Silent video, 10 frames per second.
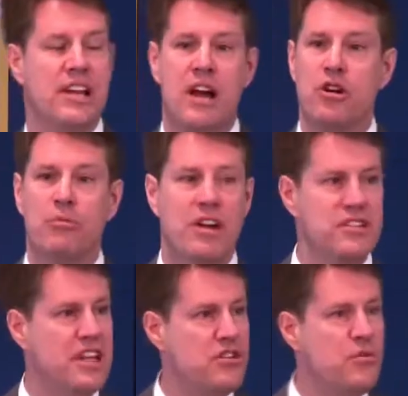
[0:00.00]
and I know
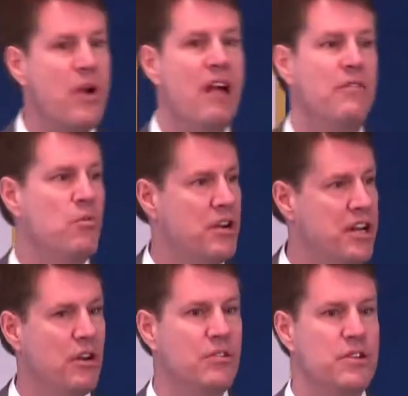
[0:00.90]
resonates through everyone
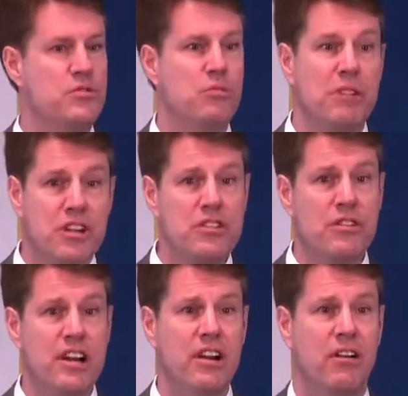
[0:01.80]
here in this room, because
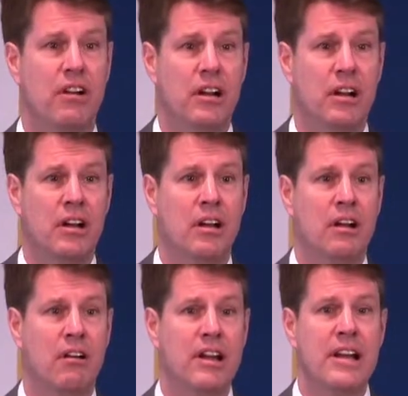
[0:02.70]
you're here,
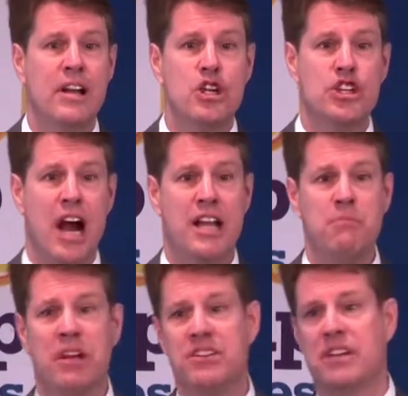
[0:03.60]
all right?
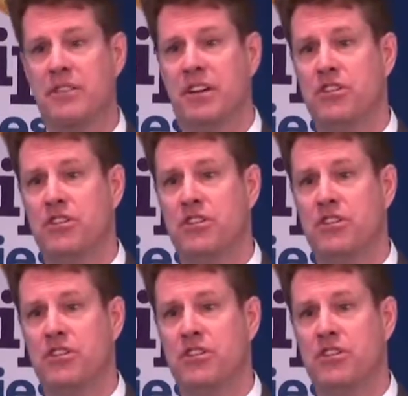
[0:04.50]
Shiny means nothing